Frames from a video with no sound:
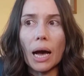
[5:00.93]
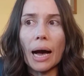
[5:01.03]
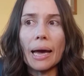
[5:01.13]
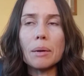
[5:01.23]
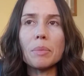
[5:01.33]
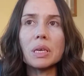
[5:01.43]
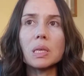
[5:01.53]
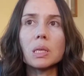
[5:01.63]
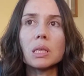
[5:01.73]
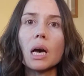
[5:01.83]
I'm
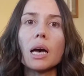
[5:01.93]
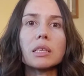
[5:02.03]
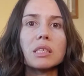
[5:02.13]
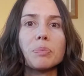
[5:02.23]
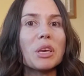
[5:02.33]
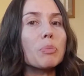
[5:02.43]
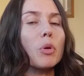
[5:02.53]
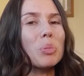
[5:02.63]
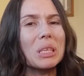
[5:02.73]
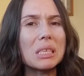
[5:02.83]
not
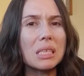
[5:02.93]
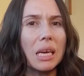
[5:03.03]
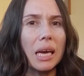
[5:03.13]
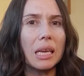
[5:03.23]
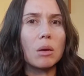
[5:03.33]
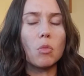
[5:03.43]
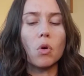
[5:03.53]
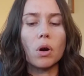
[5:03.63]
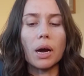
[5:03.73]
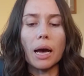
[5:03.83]
people pleasing anymore.